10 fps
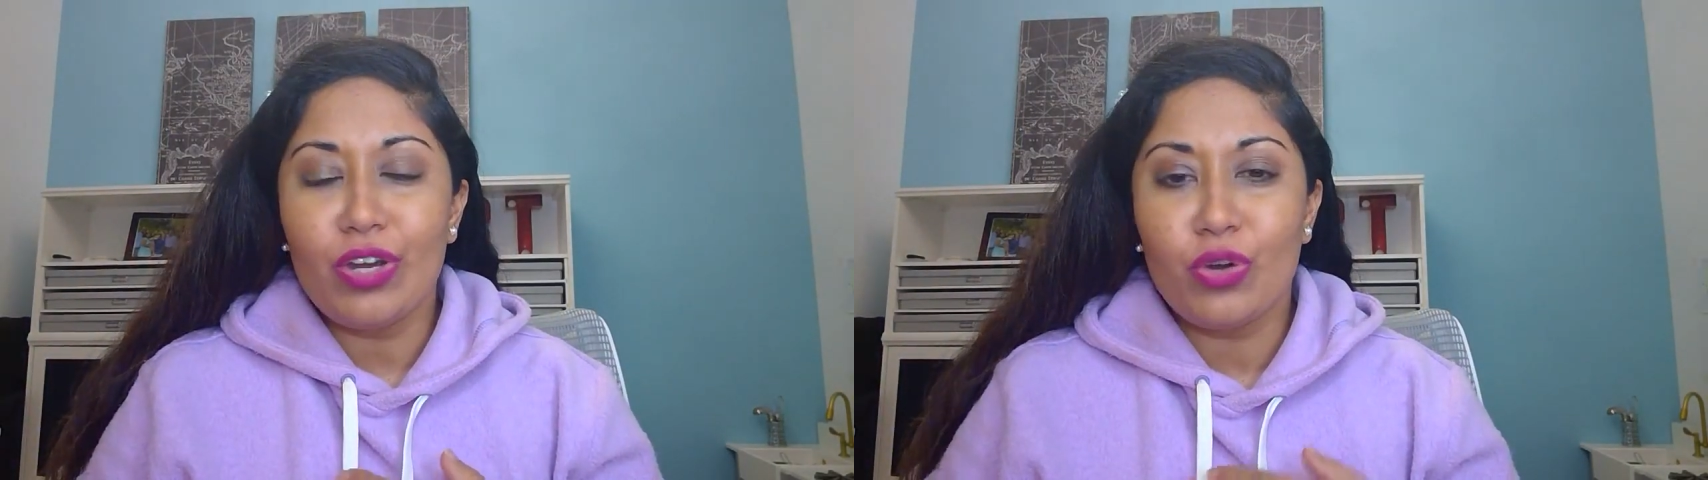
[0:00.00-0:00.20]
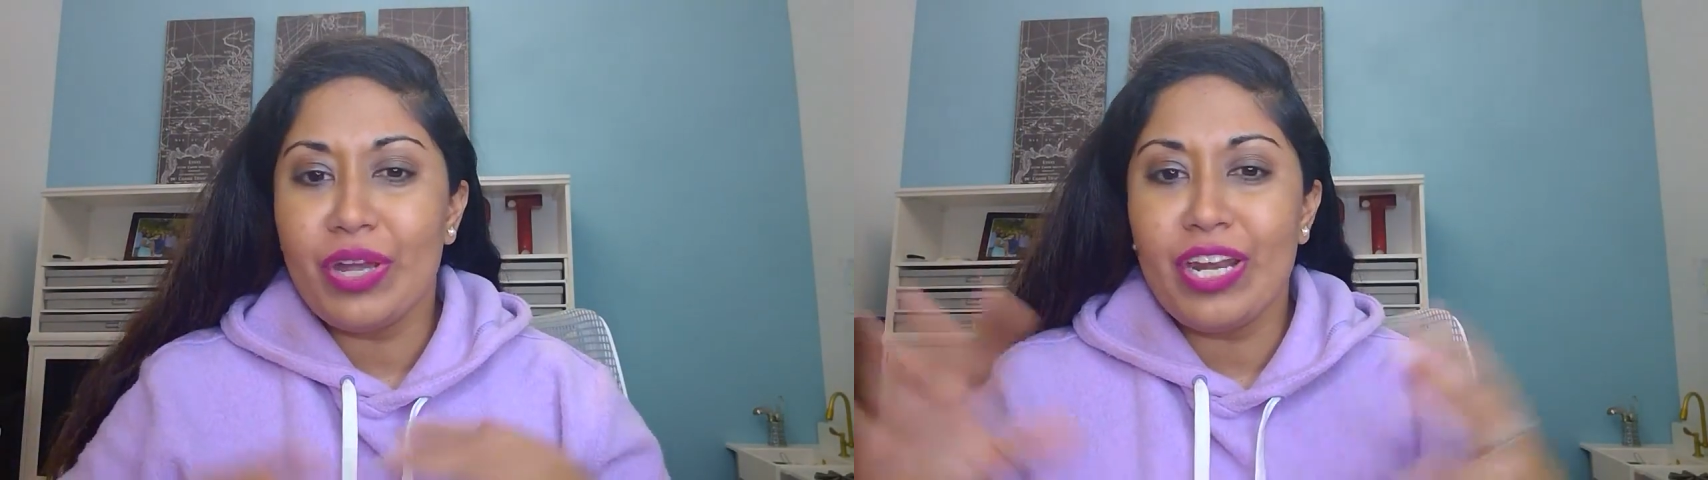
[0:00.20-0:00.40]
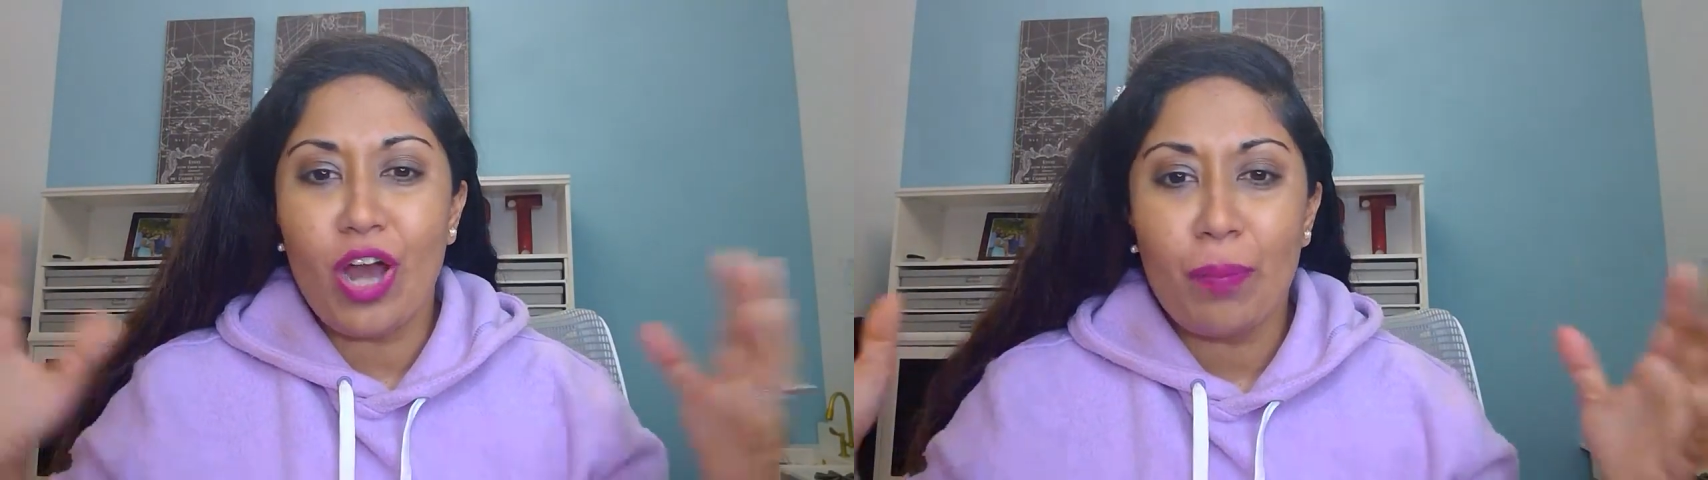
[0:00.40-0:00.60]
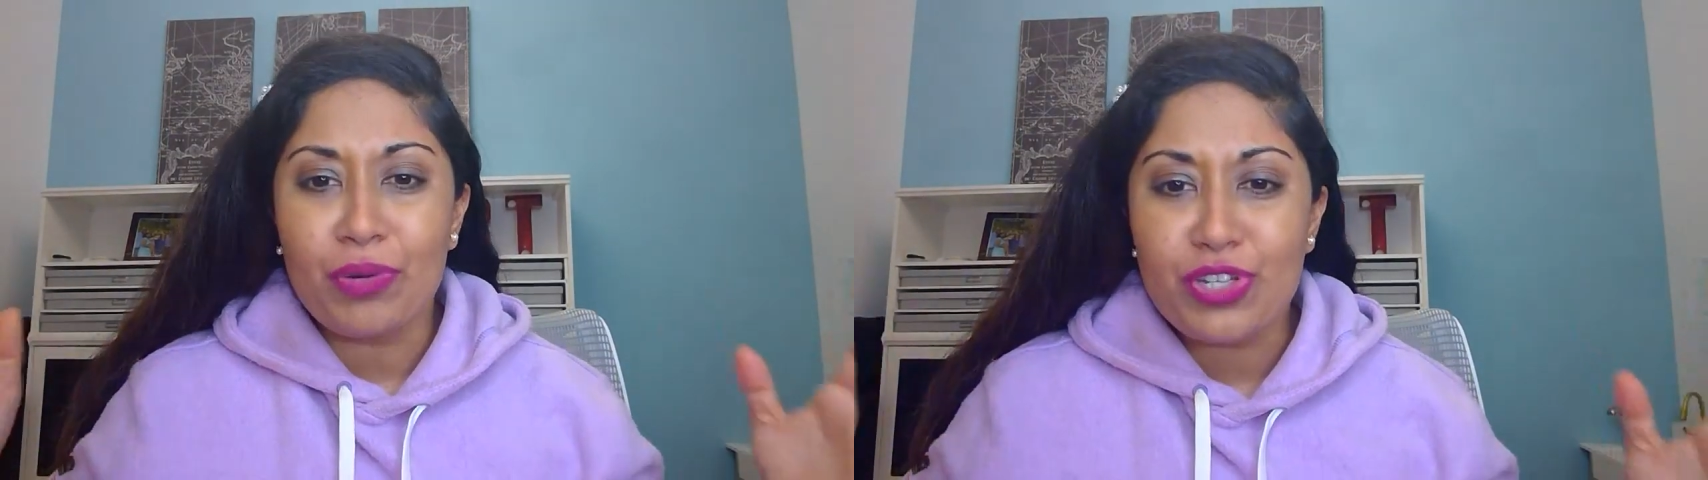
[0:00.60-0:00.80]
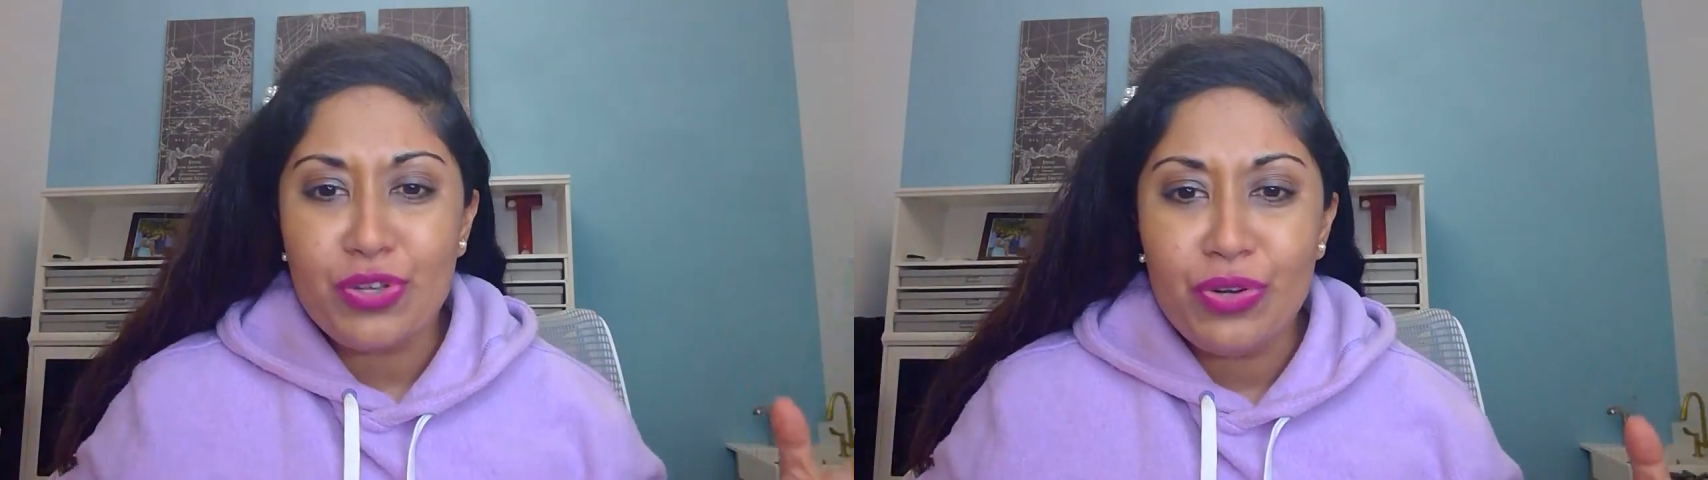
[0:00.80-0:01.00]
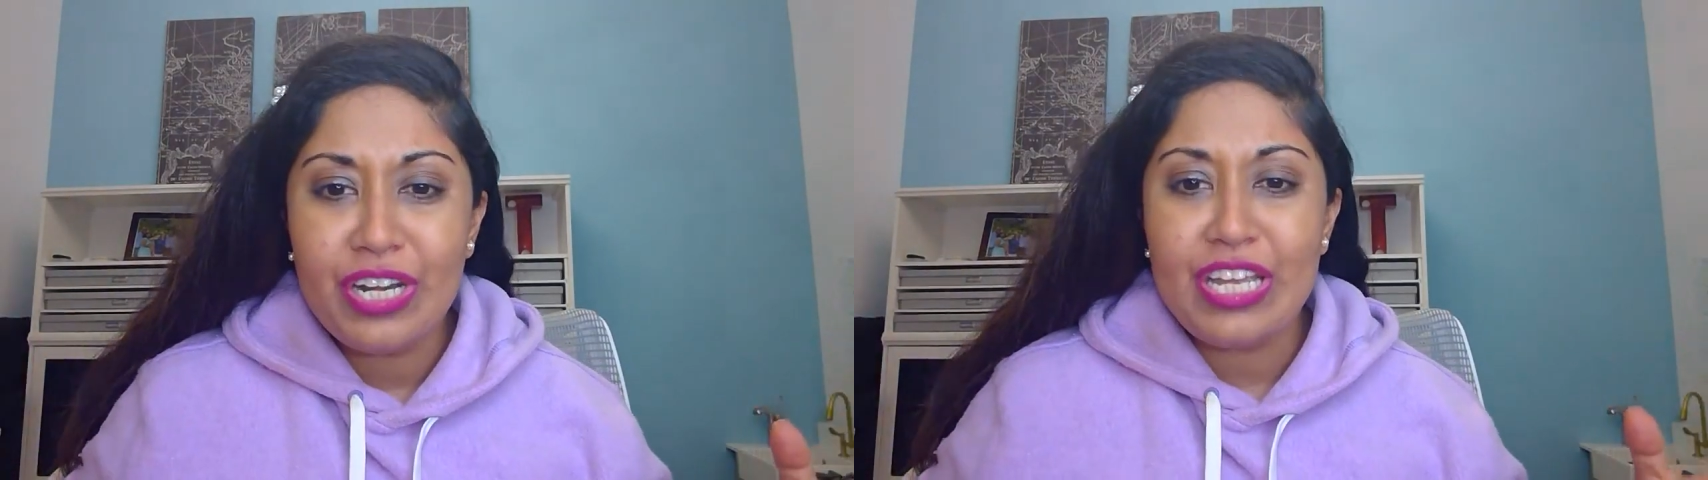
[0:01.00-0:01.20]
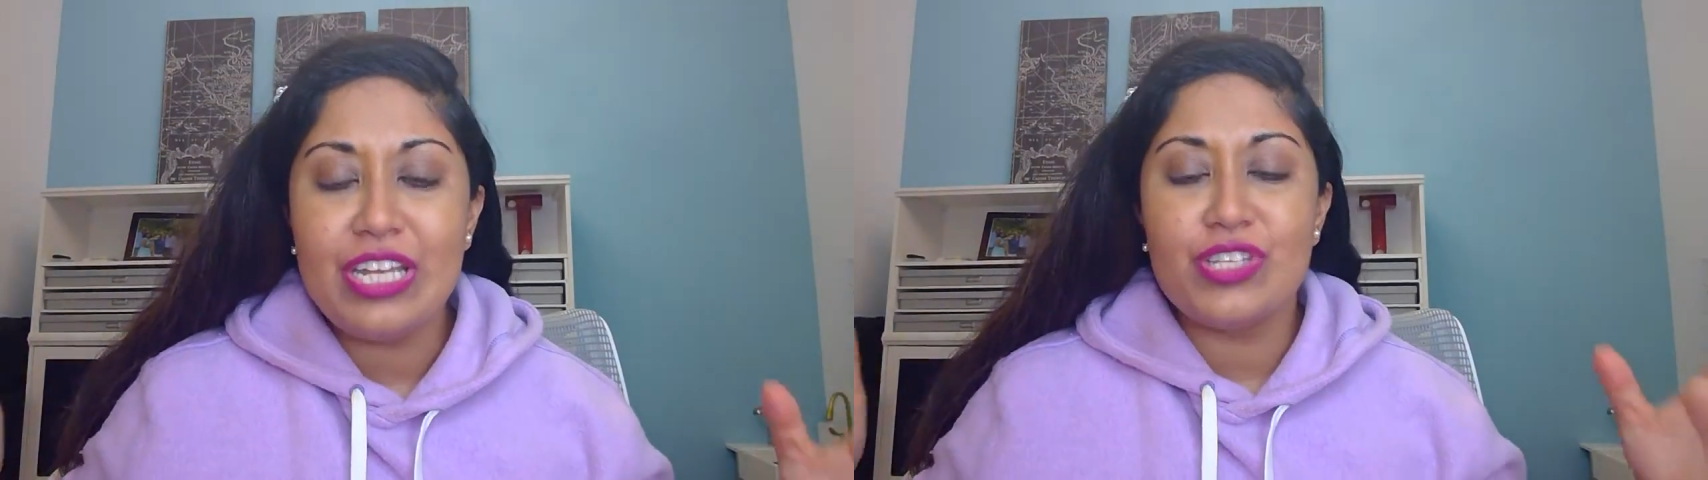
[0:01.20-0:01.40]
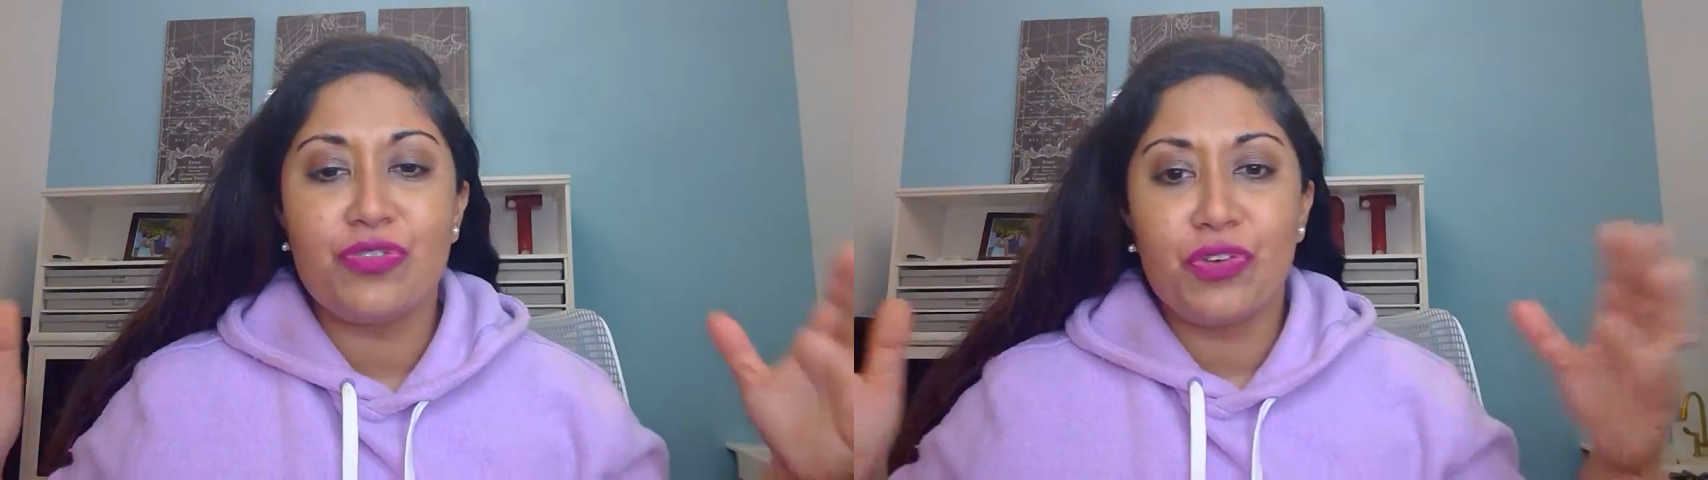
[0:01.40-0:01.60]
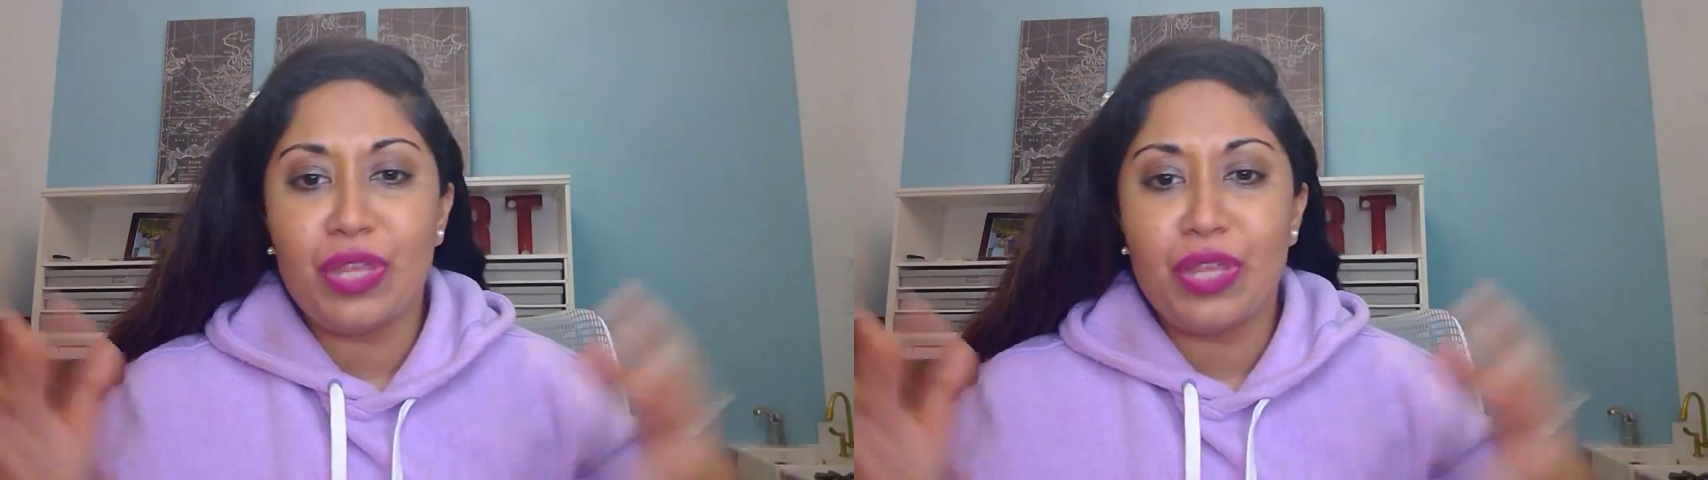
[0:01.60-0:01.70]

creating opportunities for